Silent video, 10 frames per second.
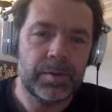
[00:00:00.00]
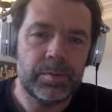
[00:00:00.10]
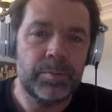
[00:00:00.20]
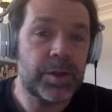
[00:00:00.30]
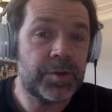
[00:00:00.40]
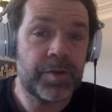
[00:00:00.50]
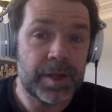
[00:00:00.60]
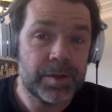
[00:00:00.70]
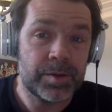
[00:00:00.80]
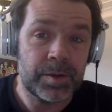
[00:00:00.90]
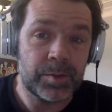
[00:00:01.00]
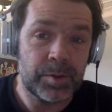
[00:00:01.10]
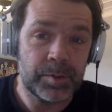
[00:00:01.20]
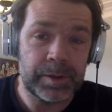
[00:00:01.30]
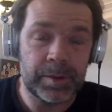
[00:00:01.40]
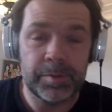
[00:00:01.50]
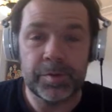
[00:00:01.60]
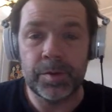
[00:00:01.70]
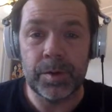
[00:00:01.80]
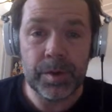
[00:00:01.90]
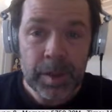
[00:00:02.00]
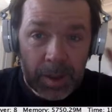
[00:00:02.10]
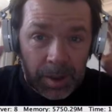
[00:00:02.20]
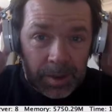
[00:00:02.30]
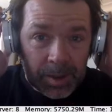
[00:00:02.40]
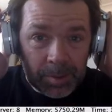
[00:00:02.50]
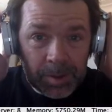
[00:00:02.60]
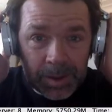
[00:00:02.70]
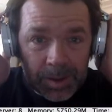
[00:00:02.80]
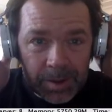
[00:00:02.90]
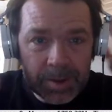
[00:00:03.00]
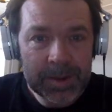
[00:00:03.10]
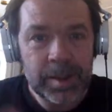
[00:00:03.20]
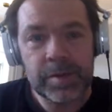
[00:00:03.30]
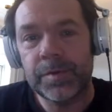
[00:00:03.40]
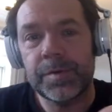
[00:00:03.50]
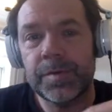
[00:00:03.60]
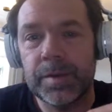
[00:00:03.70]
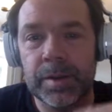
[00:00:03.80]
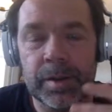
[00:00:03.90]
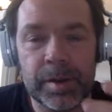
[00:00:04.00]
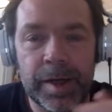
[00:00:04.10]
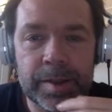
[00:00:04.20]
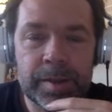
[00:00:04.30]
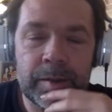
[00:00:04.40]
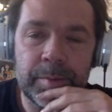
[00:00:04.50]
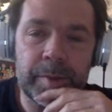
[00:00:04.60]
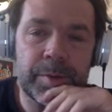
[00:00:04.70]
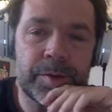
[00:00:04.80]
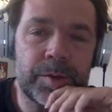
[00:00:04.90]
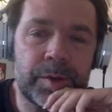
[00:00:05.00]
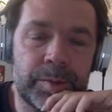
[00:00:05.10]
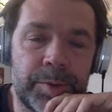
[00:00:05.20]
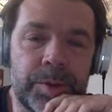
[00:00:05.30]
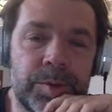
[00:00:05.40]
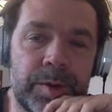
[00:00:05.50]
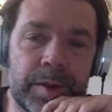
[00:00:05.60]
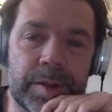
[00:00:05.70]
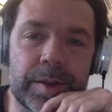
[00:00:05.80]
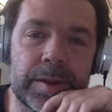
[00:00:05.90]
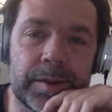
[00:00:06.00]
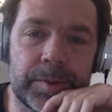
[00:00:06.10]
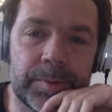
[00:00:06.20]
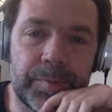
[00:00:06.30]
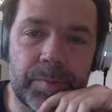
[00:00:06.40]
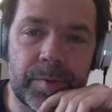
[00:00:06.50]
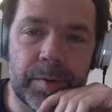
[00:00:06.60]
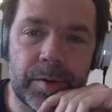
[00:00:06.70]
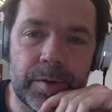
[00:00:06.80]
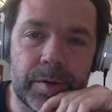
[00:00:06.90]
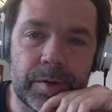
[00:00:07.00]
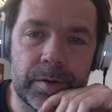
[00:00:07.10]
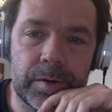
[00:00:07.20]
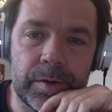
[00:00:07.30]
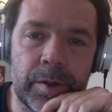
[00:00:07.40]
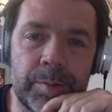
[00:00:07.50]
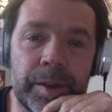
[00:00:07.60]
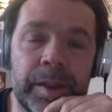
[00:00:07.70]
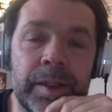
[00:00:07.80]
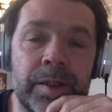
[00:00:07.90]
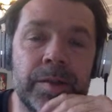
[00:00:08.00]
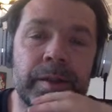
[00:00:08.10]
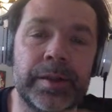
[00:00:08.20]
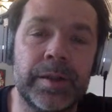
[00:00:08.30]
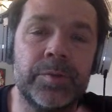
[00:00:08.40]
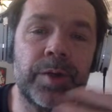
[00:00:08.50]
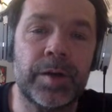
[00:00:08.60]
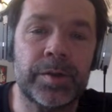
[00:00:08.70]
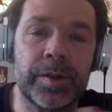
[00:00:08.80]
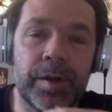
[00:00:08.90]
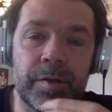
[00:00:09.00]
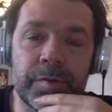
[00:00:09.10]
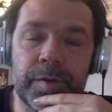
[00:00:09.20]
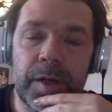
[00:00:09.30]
much faster than what we did before. Namely, instead of asking Maple to compute this number here and then round it off